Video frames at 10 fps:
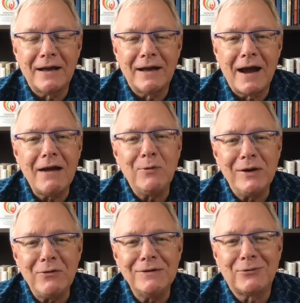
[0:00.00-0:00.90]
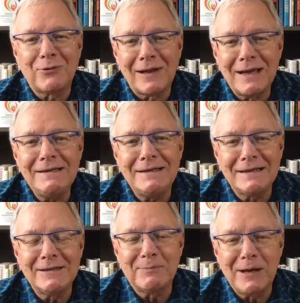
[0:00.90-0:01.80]
how are we going to relate to
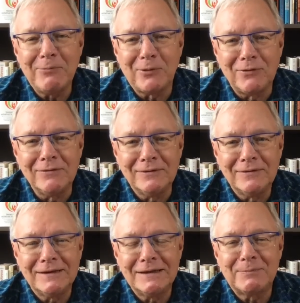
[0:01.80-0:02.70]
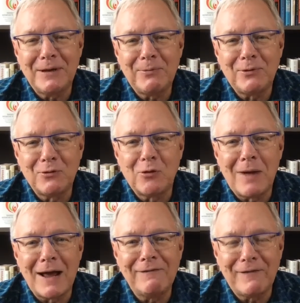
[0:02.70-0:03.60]
these people who are
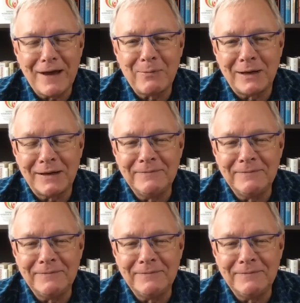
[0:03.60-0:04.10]
my family?